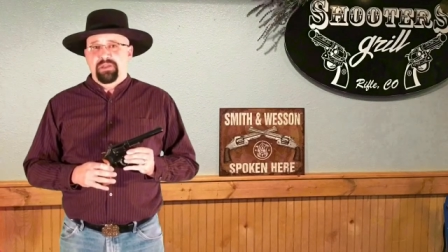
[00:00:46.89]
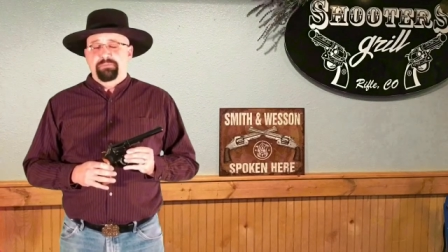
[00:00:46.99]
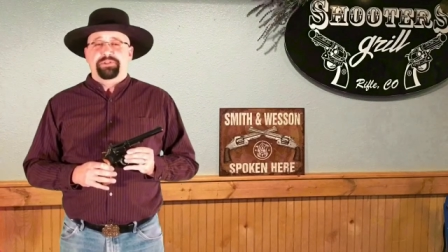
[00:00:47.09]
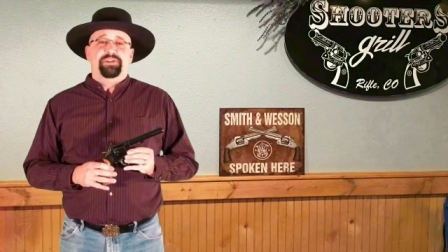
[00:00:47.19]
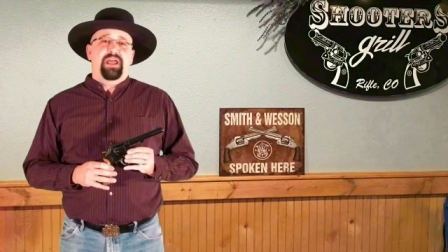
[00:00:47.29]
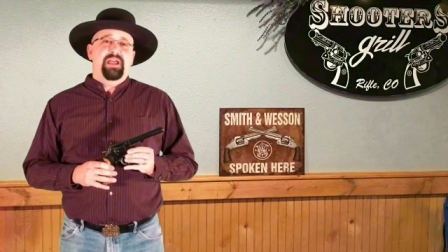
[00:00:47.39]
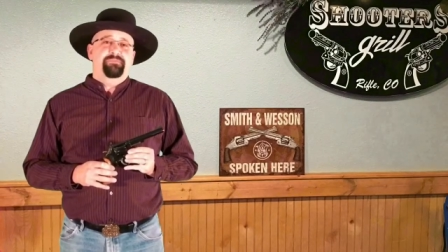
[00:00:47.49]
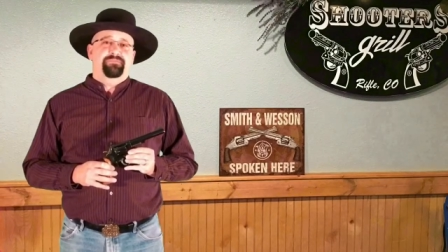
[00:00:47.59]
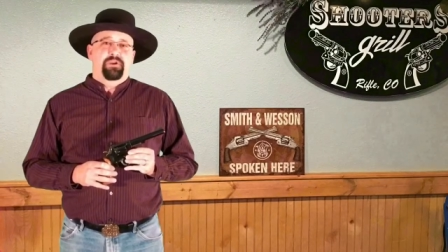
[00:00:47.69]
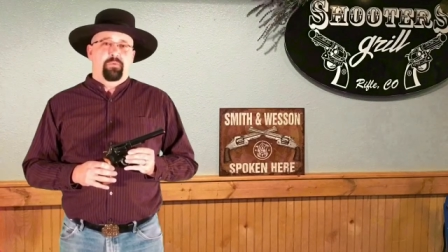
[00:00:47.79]
But
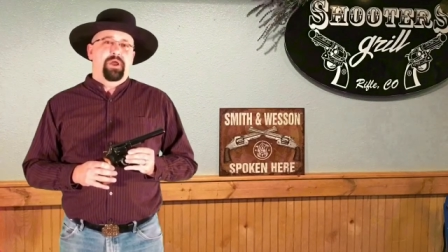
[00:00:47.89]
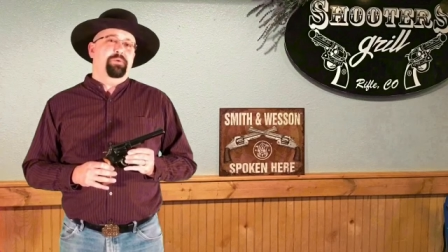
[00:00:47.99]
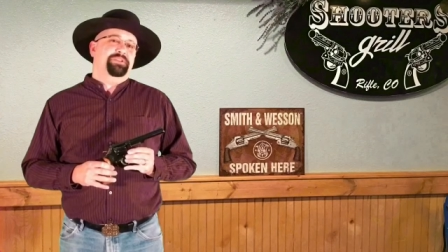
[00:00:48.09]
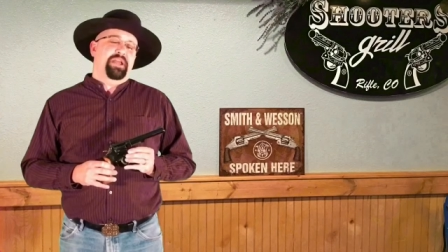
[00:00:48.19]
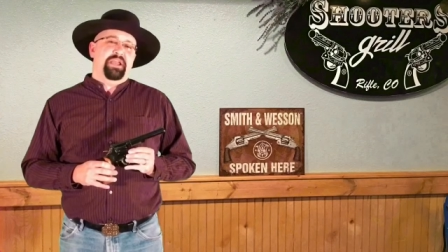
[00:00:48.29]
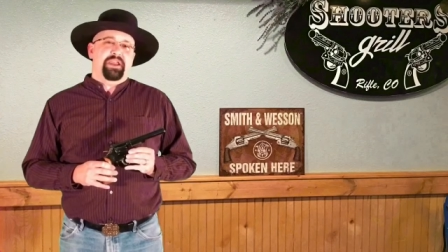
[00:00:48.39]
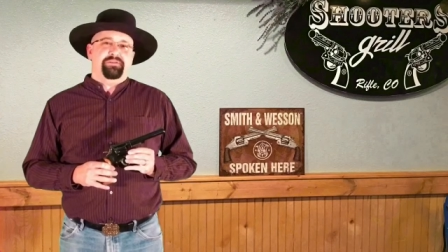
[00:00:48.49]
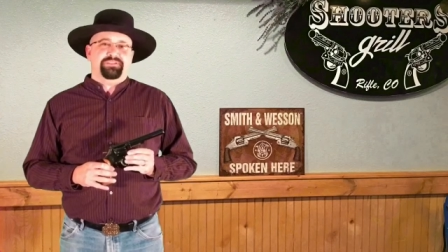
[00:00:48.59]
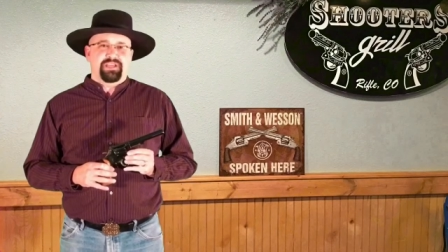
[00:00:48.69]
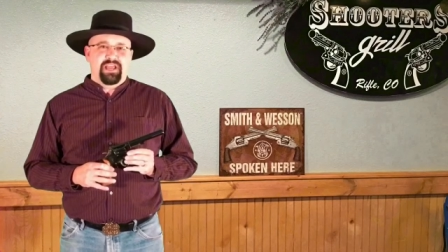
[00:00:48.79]
today, why don't we take it
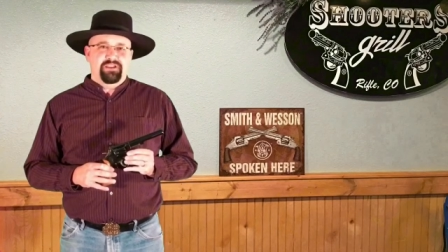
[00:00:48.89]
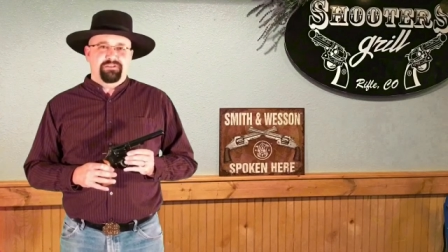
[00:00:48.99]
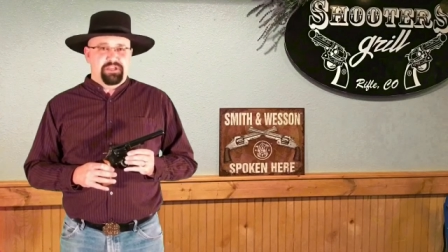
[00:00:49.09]
outside,